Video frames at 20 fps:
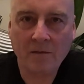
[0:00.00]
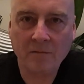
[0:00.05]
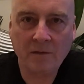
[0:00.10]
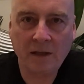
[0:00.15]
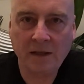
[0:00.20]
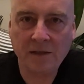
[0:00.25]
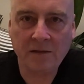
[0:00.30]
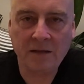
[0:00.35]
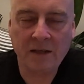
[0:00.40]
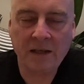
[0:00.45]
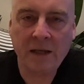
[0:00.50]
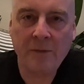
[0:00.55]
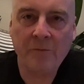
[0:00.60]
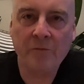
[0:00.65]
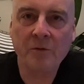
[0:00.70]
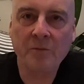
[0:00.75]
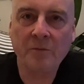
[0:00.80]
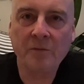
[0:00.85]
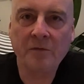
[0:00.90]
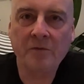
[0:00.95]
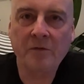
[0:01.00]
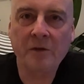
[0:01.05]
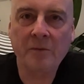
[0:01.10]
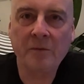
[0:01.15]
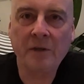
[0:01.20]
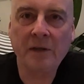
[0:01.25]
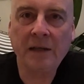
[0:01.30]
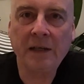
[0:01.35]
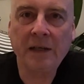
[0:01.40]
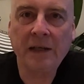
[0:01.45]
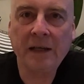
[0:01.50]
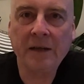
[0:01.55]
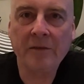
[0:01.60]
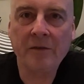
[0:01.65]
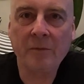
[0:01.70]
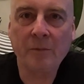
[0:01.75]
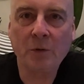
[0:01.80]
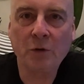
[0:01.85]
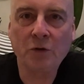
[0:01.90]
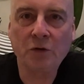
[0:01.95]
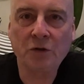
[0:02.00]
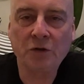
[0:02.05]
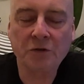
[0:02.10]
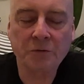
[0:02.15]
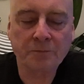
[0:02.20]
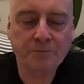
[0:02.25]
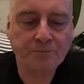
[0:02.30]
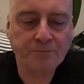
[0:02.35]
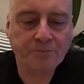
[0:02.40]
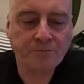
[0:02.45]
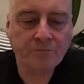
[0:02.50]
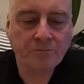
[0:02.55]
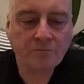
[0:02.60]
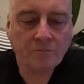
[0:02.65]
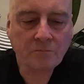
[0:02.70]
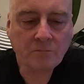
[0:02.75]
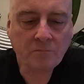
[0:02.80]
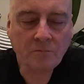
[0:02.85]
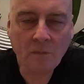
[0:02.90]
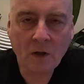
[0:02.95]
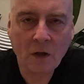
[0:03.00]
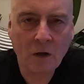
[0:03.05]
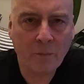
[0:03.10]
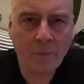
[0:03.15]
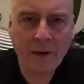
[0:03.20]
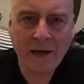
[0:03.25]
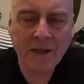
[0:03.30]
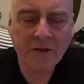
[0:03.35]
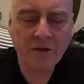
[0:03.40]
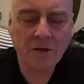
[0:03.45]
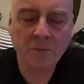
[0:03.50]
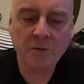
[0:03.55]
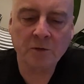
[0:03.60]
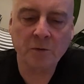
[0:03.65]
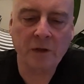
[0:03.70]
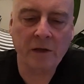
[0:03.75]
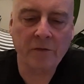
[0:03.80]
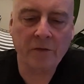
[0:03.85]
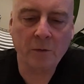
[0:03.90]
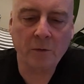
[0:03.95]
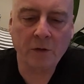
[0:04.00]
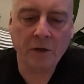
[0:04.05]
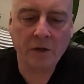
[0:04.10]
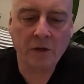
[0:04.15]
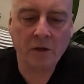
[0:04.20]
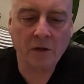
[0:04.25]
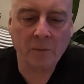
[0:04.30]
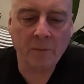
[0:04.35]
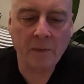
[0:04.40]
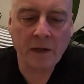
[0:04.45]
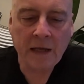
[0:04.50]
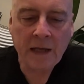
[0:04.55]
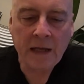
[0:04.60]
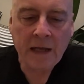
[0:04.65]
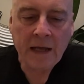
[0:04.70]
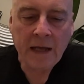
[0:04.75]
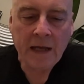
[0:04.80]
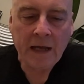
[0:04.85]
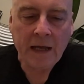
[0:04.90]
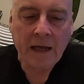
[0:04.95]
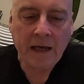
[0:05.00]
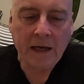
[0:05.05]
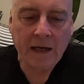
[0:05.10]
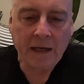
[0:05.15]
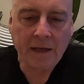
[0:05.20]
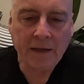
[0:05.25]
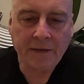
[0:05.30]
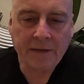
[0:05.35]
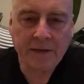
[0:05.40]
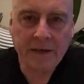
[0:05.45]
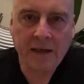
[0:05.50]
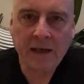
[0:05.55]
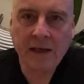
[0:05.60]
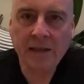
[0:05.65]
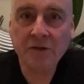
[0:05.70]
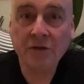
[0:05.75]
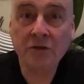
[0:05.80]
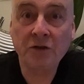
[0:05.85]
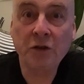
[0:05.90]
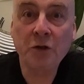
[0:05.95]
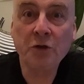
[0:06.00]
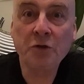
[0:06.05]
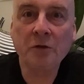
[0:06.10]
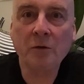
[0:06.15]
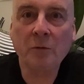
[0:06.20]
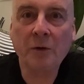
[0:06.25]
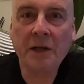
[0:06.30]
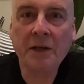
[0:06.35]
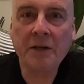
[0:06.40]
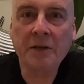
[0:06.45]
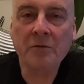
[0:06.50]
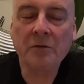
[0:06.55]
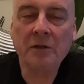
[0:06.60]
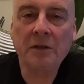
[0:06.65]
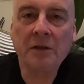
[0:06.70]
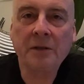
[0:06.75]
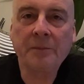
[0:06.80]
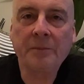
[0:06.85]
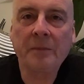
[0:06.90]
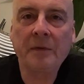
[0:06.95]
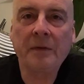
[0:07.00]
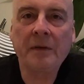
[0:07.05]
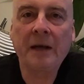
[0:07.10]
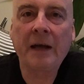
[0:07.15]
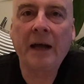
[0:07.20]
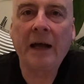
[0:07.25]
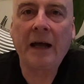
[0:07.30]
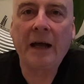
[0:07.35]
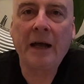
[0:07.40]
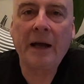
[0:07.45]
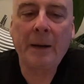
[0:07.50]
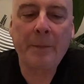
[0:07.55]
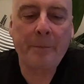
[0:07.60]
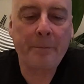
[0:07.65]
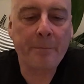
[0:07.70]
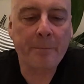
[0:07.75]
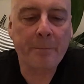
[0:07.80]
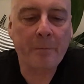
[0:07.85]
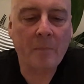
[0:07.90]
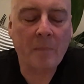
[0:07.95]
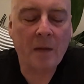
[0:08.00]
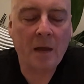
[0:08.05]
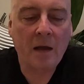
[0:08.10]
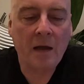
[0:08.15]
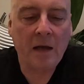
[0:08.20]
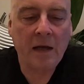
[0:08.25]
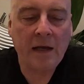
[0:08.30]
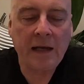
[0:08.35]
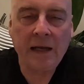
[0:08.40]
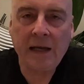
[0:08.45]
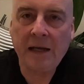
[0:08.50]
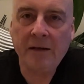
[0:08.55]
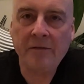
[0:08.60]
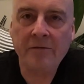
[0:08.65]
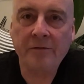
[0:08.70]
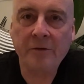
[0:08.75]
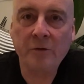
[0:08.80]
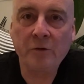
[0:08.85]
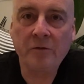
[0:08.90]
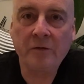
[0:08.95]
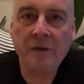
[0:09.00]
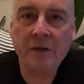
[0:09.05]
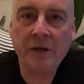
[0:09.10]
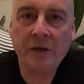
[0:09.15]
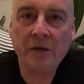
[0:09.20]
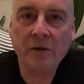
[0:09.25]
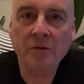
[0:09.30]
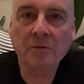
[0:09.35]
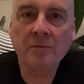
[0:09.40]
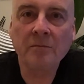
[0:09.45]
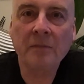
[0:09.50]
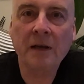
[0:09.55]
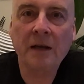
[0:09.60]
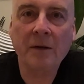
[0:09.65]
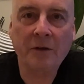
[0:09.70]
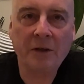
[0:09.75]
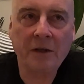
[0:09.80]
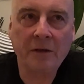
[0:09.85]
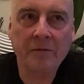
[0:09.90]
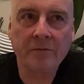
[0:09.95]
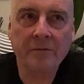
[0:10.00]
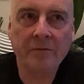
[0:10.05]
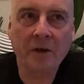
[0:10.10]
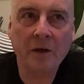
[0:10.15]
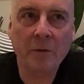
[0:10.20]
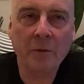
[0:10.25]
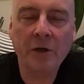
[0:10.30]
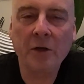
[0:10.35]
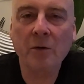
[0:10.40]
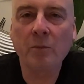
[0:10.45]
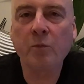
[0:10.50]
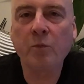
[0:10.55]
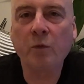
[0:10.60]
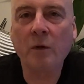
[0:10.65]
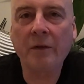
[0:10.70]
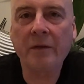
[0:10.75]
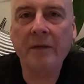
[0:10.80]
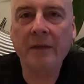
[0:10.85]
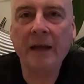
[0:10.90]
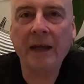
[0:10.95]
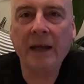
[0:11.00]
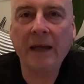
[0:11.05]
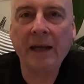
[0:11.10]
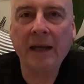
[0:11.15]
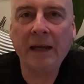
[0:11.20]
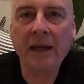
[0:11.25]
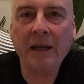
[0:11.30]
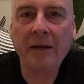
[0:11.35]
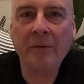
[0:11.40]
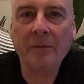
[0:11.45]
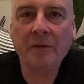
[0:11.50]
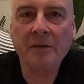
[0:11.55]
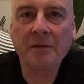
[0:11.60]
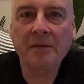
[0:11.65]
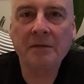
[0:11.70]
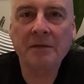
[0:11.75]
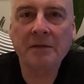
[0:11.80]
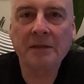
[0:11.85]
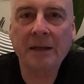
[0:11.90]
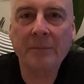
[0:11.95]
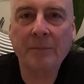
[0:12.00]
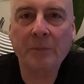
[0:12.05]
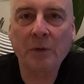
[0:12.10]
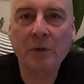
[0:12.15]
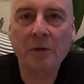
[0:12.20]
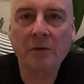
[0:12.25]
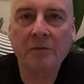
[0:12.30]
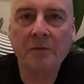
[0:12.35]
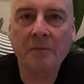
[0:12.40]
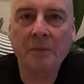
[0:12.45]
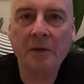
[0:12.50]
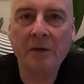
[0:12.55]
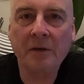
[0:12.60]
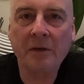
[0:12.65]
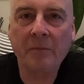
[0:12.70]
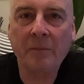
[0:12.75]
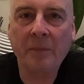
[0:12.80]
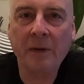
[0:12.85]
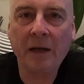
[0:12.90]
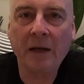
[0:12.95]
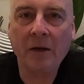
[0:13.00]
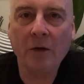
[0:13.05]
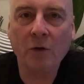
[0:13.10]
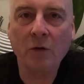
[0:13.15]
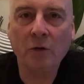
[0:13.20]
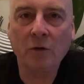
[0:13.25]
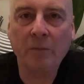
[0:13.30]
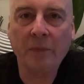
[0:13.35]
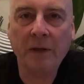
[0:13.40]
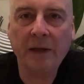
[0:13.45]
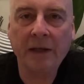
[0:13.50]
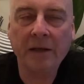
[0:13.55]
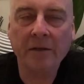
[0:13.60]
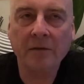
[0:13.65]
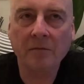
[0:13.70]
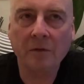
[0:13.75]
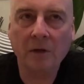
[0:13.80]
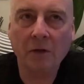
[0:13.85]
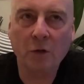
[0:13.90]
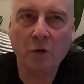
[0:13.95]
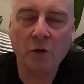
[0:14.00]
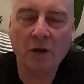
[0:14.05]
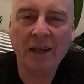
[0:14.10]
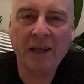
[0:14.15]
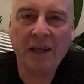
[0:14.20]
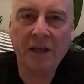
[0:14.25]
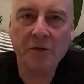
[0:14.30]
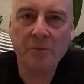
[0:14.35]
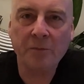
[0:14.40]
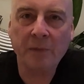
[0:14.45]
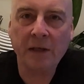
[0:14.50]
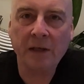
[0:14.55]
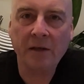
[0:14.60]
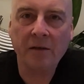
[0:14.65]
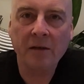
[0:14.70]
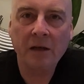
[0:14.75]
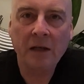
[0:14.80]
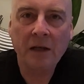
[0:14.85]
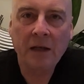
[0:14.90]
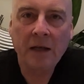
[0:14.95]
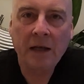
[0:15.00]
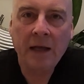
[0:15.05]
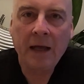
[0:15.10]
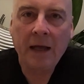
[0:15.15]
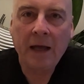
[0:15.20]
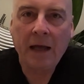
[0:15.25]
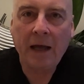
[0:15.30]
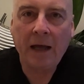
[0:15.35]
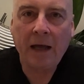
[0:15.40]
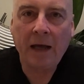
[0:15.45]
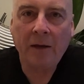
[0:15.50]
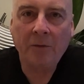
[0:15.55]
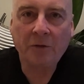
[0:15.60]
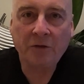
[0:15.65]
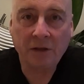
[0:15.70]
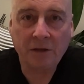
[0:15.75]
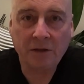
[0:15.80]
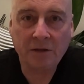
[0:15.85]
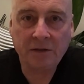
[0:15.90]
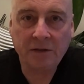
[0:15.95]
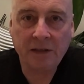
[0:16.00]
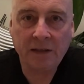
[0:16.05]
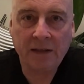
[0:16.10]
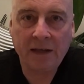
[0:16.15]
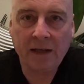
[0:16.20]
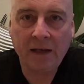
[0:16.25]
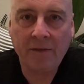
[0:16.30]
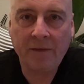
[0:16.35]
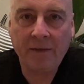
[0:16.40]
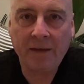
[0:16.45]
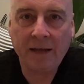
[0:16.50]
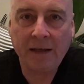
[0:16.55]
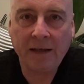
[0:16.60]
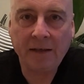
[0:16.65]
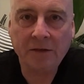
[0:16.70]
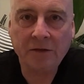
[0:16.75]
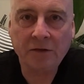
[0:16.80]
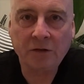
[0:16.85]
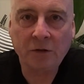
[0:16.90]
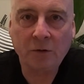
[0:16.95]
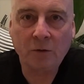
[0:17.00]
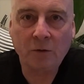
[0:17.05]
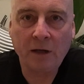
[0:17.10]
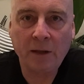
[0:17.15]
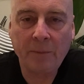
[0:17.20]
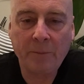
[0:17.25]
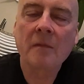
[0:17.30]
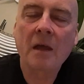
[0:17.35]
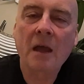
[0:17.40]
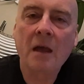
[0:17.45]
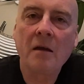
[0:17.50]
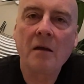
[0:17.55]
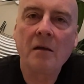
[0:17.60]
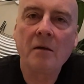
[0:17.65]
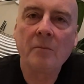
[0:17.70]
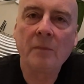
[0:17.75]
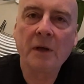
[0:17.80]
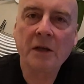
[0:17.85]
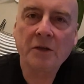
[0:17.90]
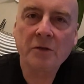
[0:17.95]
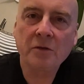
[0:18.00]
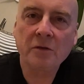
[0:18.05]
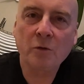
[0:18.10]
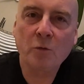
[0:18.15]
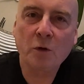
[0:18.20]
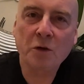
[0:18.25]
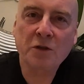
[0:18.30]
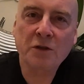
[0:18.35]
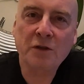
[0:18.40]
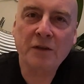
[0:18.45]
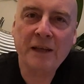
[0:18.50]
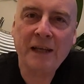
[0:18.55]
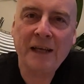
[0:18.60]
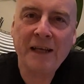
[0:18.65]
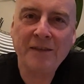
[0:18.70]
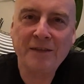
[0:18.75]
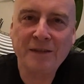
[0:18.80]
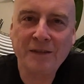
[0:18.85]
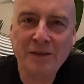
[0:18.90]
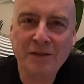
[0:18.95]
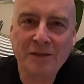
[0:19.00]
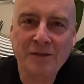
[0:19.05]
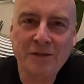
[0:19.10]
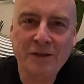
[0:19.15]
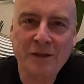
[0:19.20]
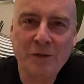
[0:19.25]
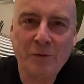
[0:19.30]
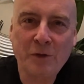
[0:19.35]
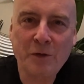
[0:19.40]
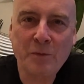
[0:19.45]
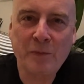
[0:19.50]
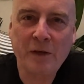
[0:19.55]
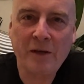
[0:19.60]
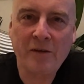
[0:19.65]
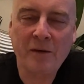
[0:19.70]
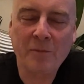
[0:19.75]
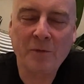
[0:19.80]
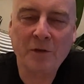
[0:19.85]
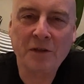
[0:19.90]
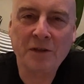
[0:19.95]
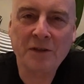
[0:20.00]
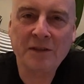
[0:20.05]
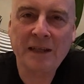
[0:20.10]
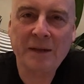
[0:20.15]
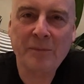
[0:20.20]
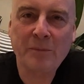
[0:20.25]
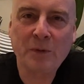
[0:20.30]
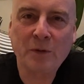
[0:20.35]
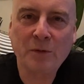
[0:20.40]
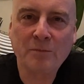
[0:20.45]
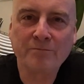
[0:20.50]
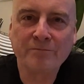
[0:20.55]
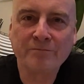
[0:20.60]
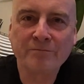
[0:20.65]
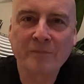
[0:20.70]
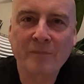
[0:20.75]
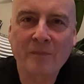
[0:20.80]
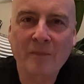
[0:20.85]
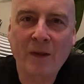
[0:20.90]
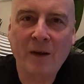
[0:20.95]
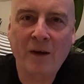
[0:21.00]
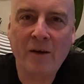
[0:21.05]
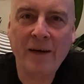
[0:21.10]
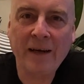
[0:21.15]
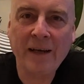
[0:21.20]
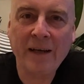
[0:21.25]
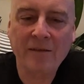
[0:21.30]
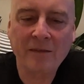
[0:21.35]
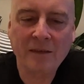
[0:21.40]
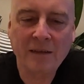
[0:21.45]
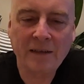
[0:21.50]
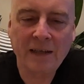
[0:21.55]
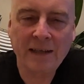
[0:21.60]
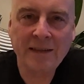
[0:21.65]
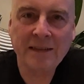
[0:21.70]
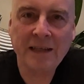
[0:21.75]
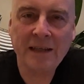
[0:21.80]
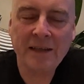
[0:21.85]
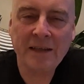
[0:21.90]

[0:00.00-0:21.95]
as they came from the butchers, or pie shops, or whatever you want to call them. And as usual, when I do a food video, I'm going to follow it up with a sample from a local beer, a local-ish beer. So you'll see that at the end. So make sure you watch to the end and you'll see which beer I'm going to sample. All right, let's get